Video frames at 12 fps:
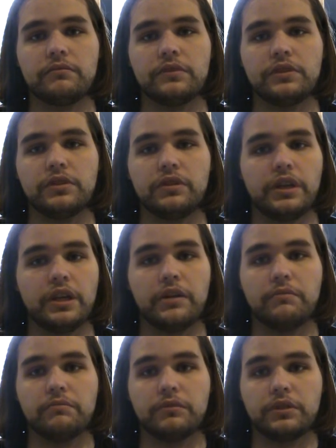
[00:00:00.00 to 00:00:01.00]
So yeah,
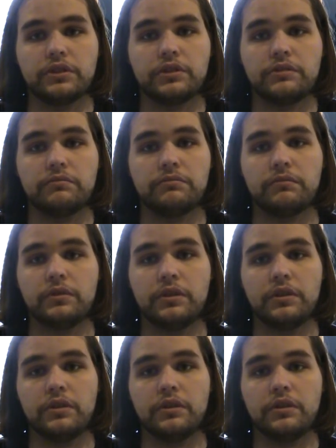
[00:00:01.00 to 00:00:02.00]
that's
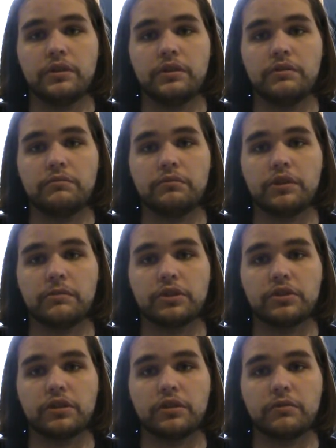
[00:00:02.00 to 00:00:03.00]
pretty
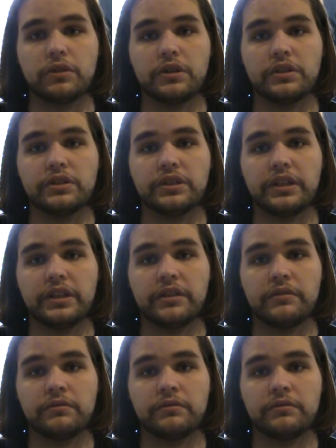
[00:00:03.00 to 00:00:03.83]
much all I wanted to say.